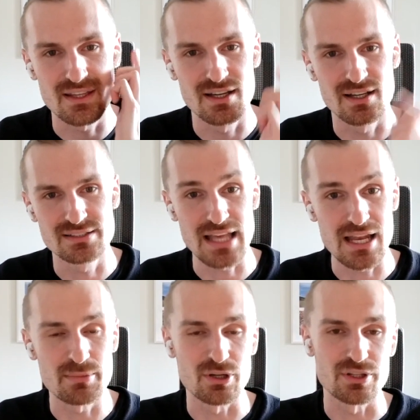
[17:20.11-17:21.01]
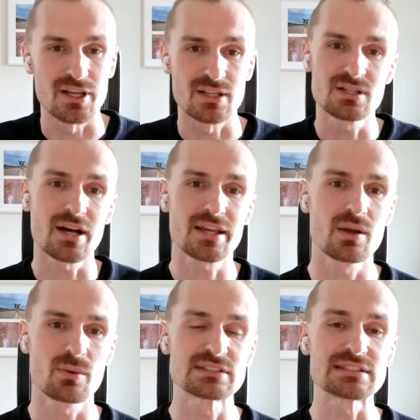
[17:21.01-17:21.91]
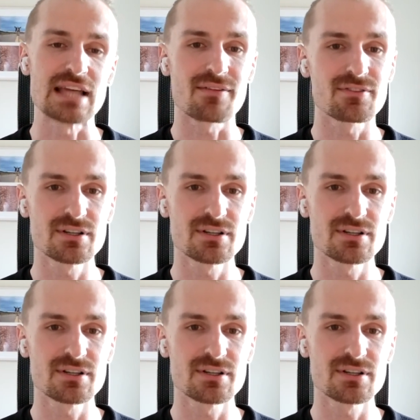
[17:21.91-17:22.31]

Senate building talking with staffers,